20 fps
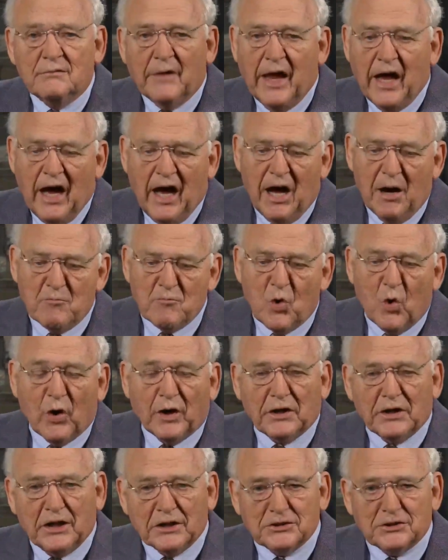Now, I'm
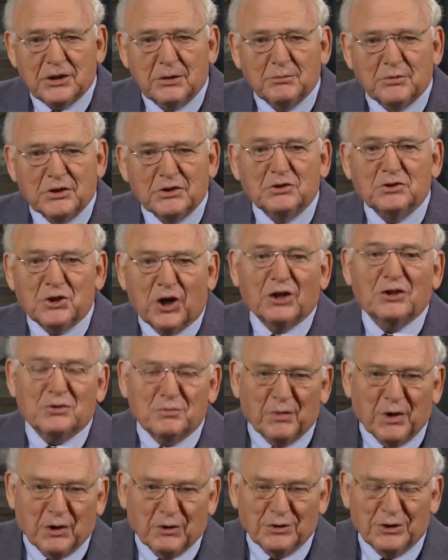more accustomed to
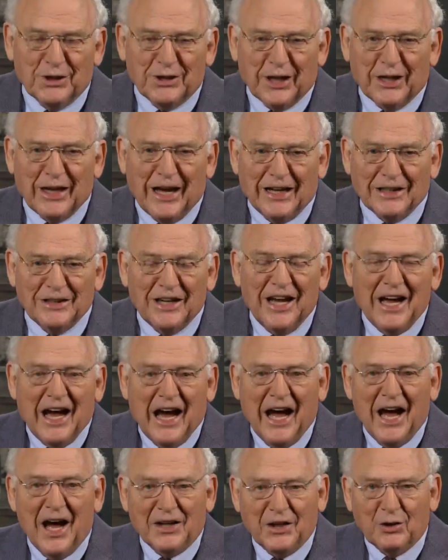church music, and I,
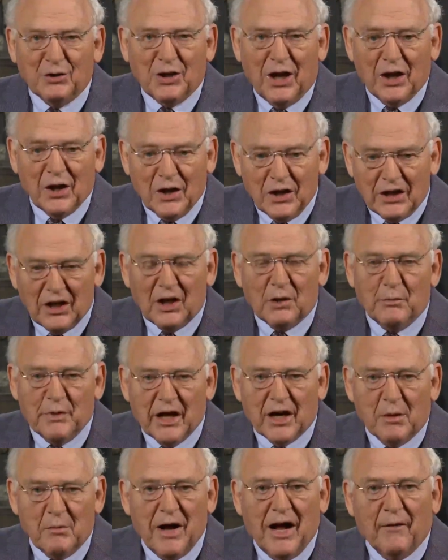I know a little
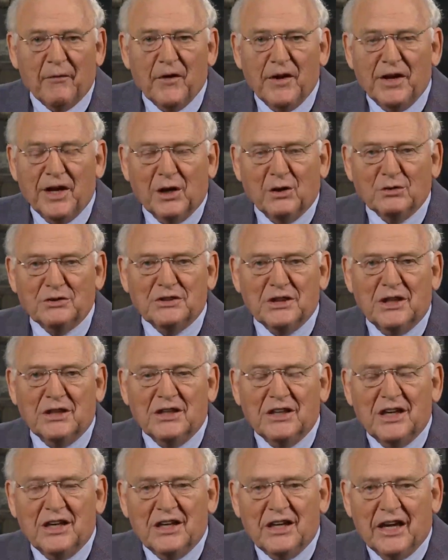bit about the notes
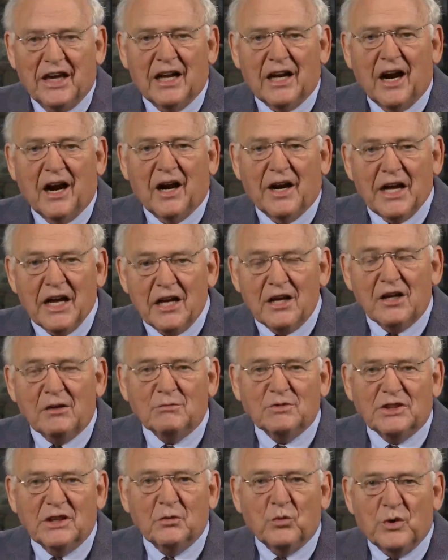in, in our
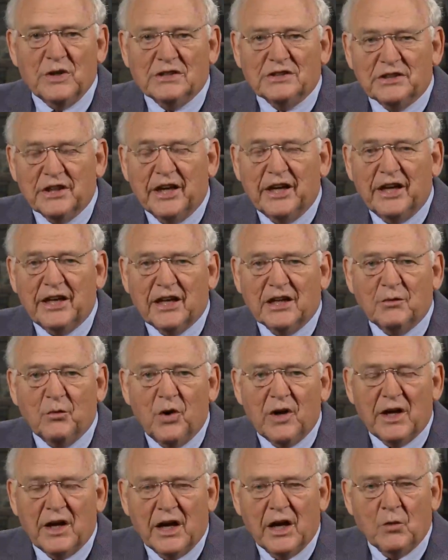hymns that we sing and
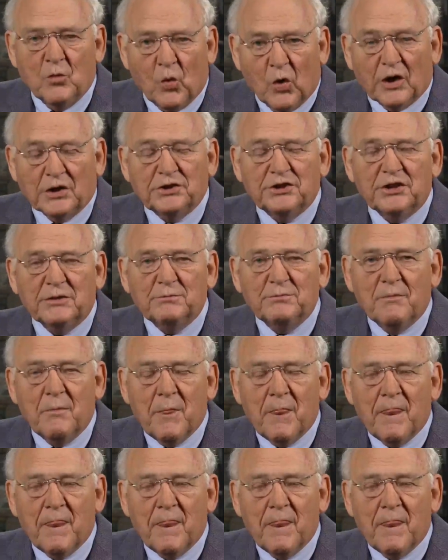in, in worship.